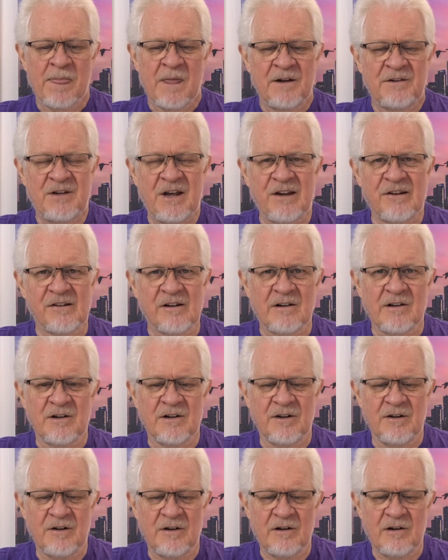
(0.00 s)

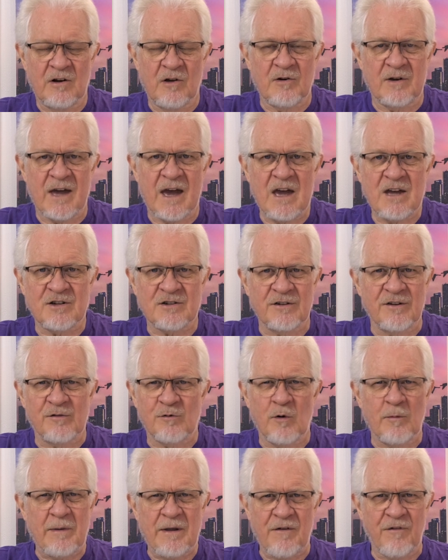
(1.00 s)
Tesla locations
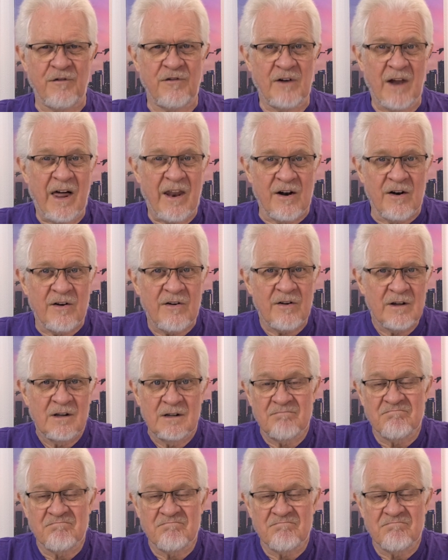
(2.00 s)
will be flooded.